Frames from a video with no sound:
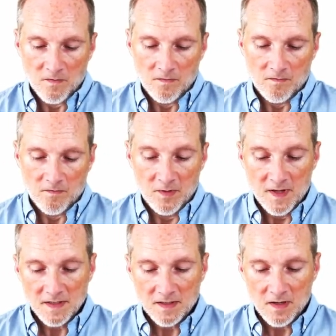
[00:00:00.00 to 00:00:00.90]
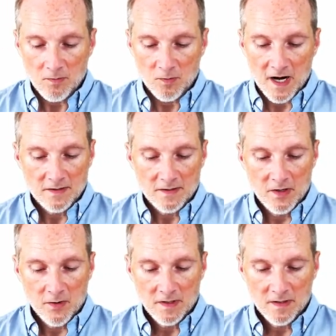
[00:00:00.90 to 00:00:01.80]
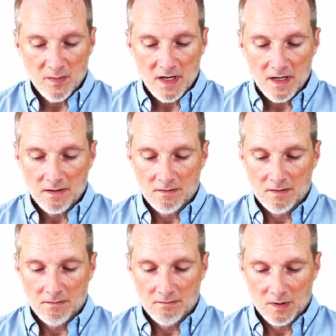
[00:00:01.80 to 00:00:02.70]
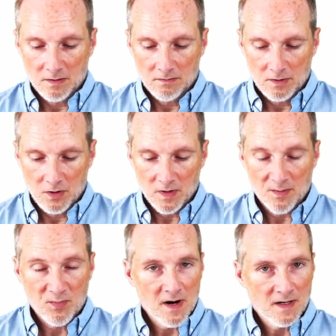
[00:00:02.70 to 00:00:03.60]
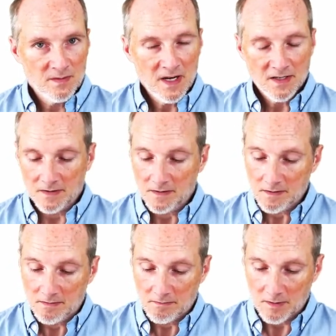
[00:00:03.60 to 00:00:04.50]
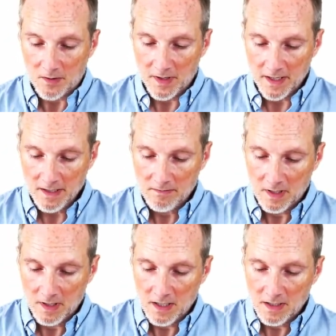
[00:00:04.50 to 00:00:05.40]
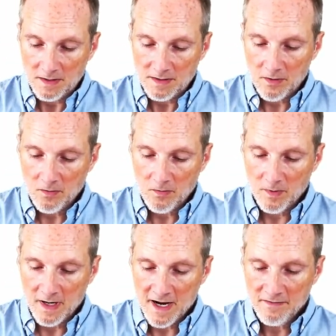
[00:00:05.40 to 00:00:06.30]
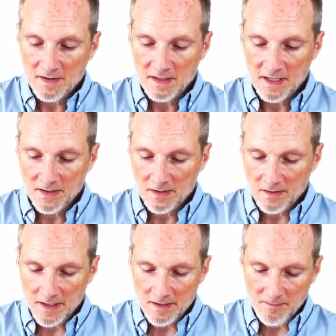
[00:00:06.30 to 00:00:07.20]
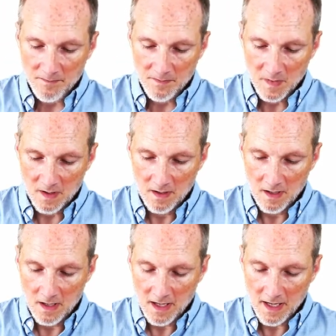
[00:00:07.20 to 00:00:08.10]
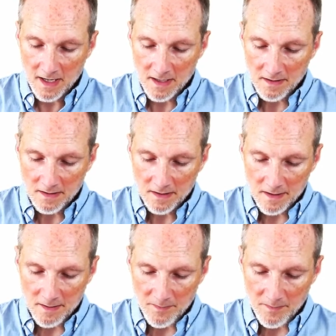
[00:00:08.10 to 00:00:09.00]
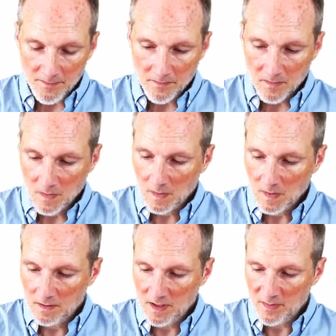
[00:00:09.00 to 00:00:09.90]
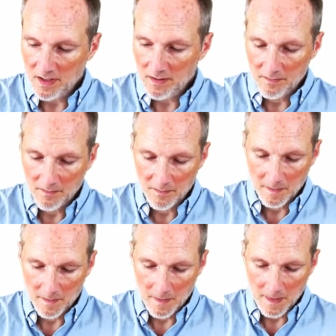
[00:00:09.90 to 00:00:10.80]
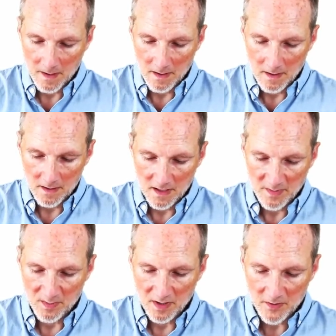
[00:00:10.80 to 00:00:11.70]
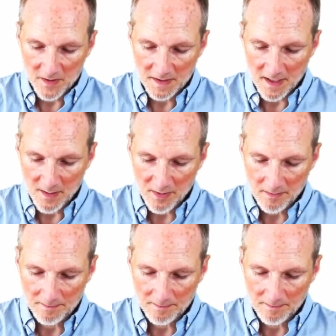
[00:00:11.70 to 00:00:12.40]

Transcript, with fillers: for this, we're actually going to be doing approximations, okay? So we have this tangent line, and um, let me let me blow this up.